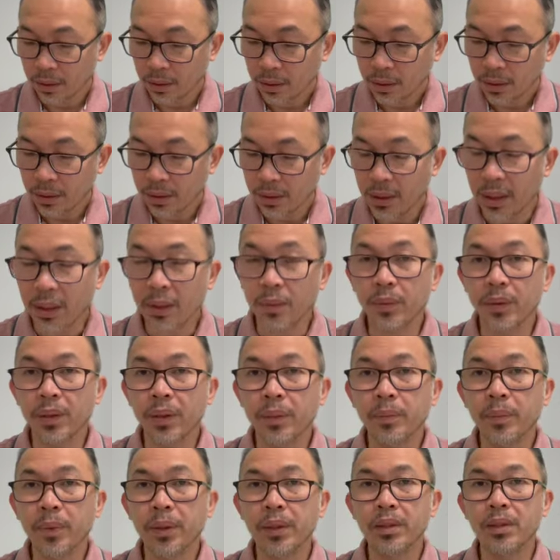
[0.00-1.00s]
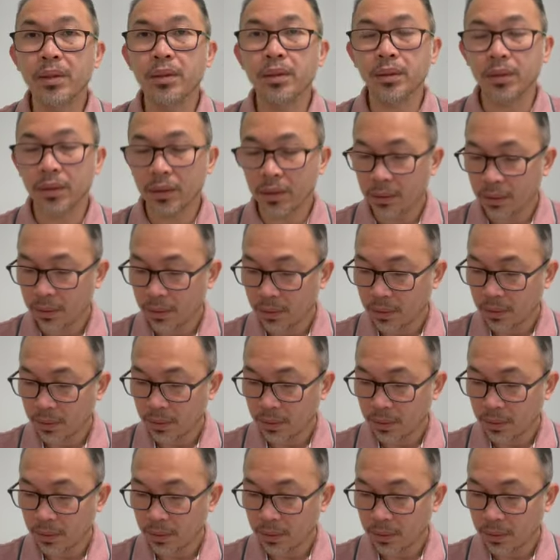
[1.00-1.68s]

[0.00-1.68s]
stay with the person,